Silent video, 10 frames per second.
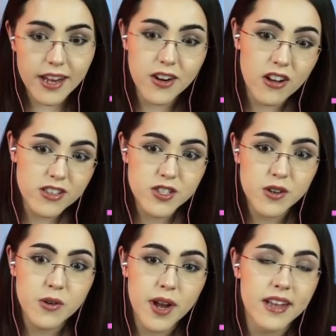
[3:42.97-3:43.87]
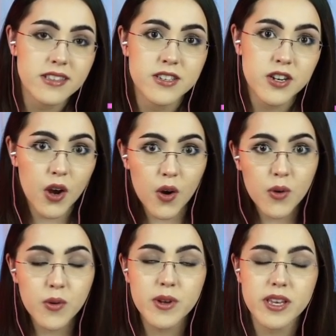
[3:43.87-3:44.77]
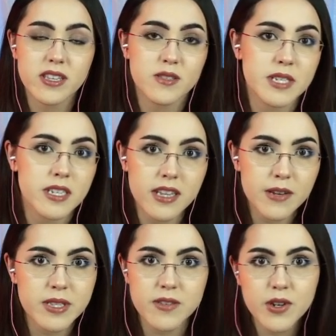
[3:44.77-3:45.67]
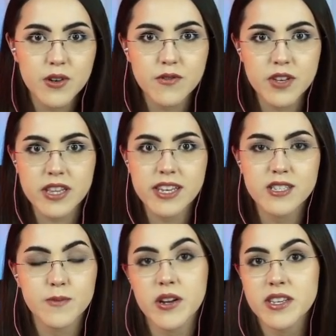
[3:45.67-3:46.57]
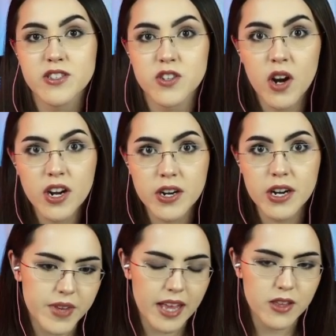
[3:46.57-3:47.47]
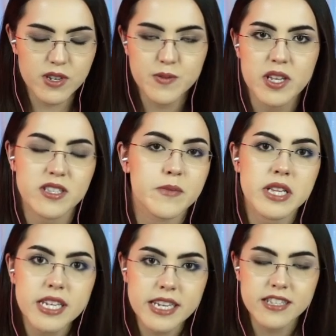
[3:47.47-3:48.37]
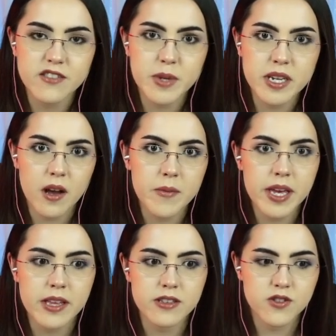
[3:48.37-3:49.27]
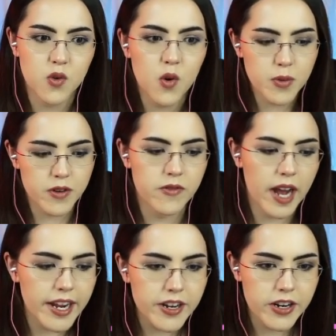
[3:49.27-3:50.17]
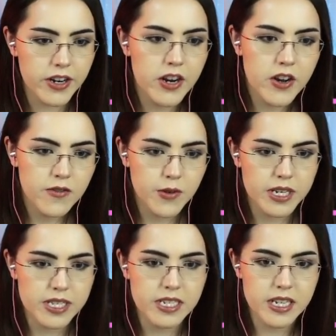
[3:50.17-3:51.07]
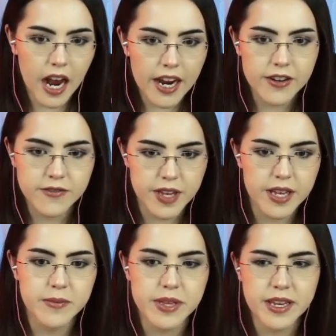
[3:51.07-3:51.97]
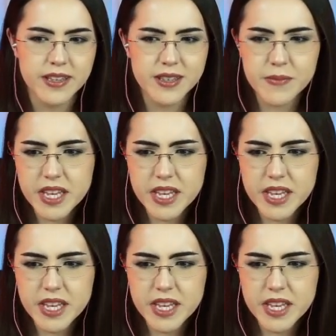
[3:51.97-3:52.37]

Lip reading: also, as you know, he's been dealing with difficult feelings about his daughter and the responsibilities of becoming the sole provider for his entire family, something